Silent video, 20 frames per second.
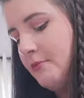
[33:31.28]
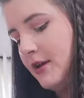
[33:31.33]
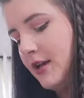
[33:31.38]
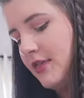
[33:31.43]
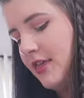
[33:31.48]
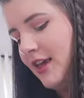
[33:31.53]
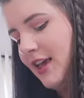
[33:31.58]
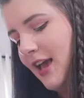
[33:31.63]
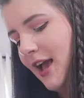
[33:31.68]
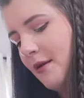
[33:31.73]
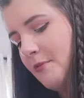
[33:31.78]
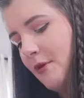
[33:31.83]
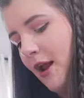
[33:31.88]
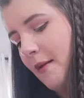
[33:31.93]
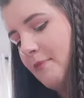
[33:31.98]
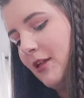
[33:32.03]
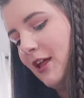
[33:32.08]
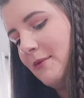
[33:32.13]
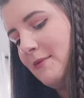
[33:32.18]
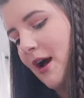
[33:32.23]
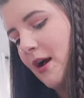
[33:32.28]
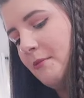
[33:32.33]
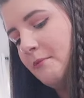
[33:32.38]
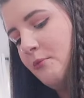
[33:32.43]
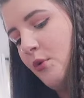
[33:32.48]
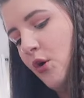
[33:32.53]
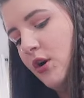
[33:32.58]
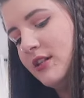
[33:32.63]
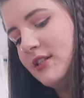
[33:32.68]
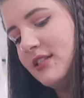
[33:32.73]
But I think I'm rambling about
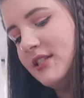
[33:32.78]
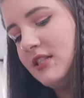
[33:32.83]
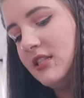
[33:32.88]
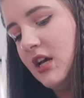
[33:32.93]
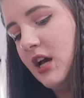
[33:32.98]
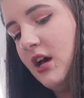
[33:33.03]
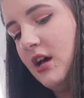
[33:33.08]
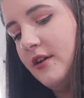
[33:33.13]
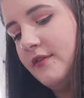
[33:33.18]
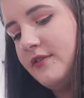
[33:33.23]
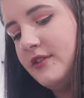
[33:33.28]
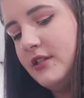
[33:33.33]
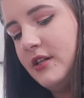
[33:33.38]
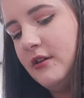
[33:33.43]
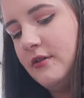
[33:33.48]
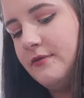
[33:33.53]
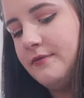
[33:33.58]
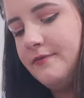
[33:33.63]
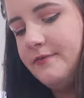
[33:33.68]
important stuff, so.